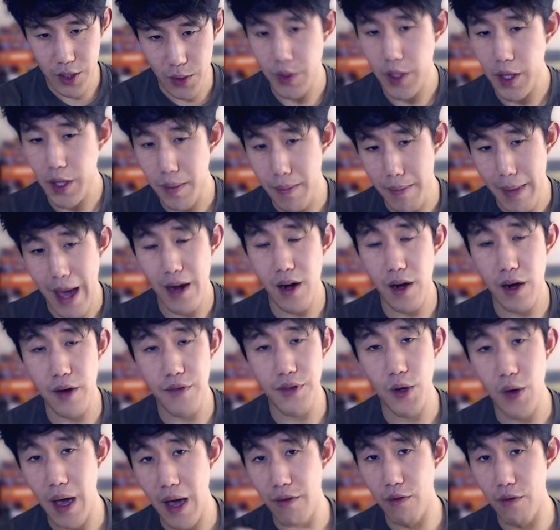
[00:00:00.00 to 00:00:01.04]
really matter if
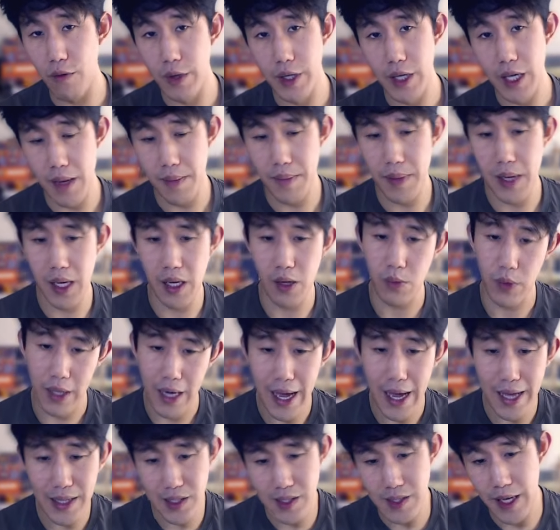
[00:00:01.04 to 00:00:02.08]
you have one campaign and one
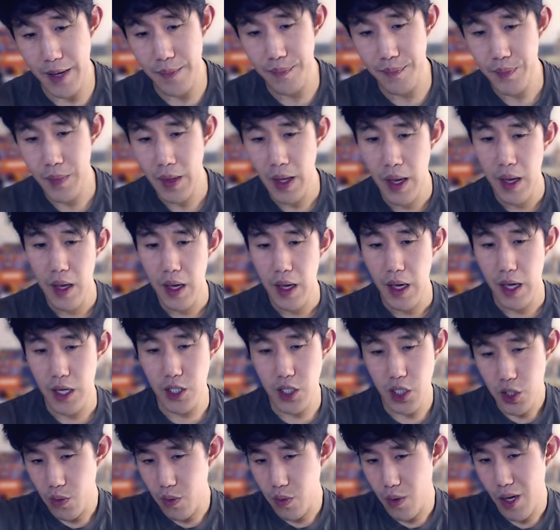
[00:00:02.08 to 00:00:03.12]
ad set, and
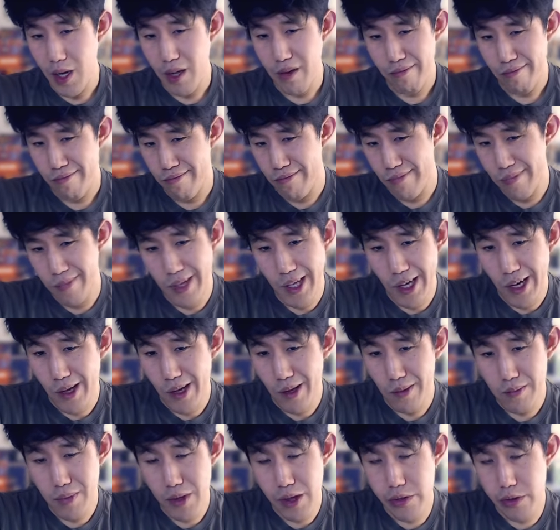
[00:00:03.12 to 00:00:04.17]
just run,
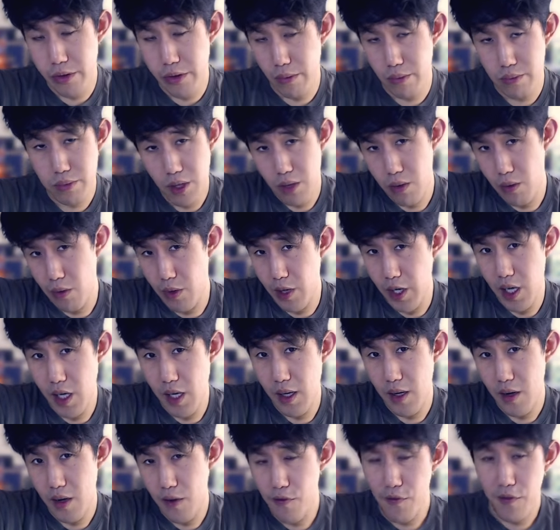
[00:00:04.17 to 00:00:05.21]

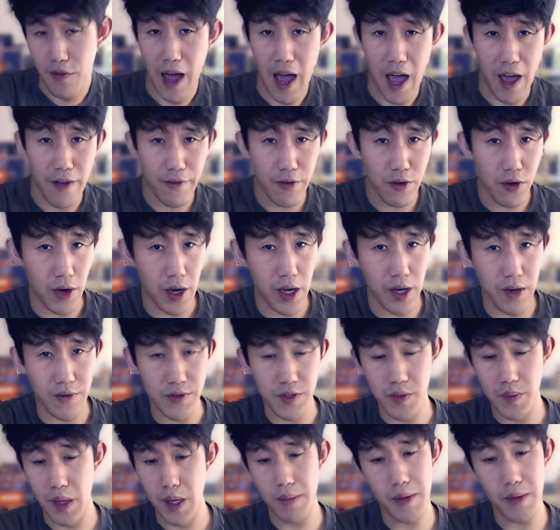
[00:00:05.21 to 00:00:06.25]
3 to 5
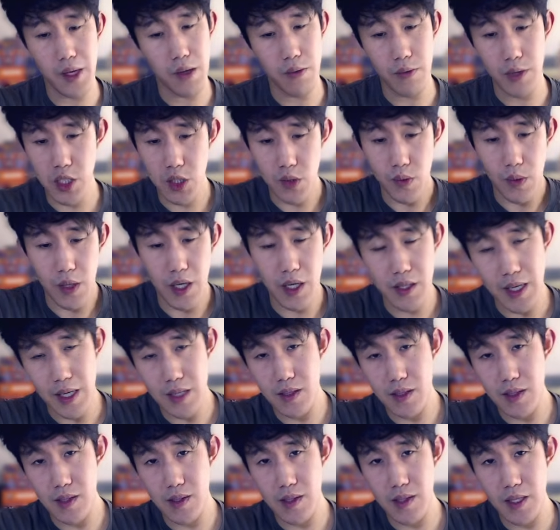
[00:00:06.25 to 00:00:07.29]
creatives maybe. We just want to
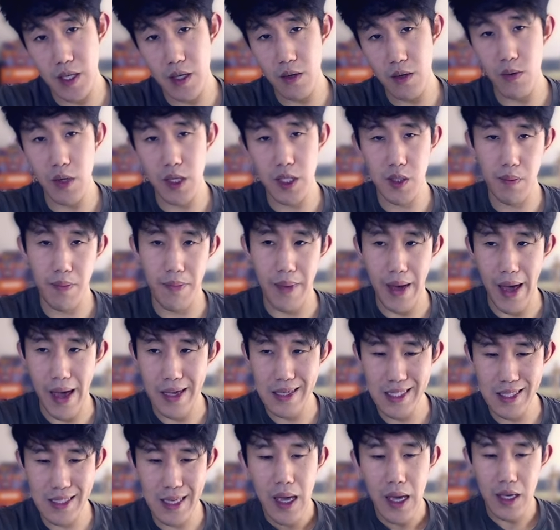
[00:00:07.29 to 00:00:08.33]
test and see what's
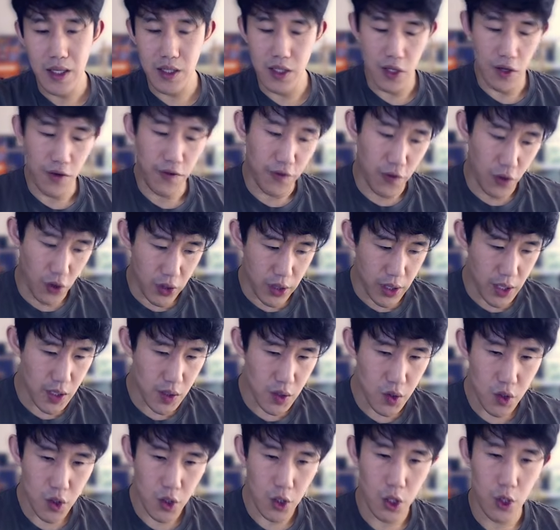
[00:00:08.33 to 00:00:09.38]
best. And so for
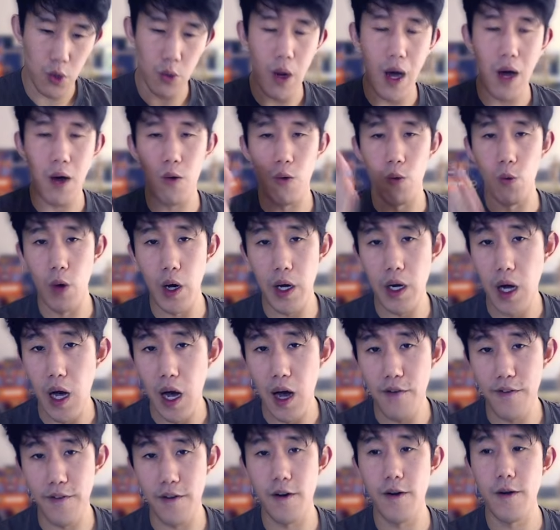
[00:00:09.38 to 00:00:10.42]
this, you want one
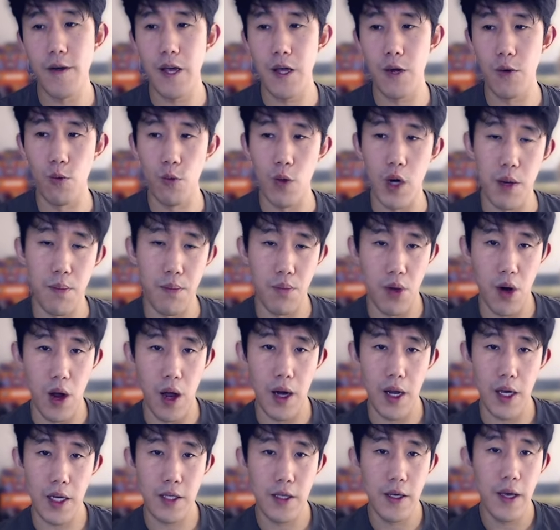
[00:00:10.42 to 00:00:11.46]
offer and one
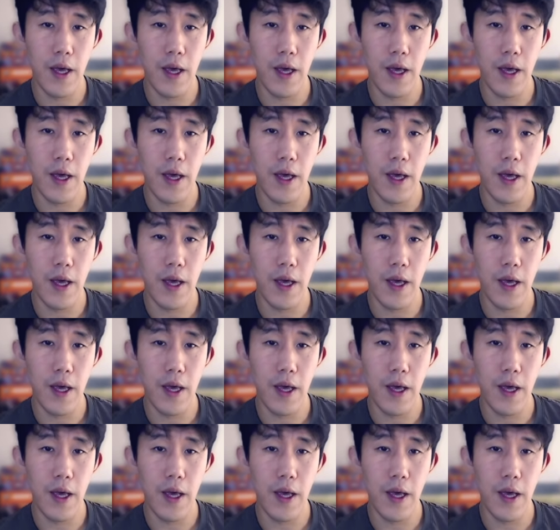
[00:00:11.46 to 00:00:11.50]
product.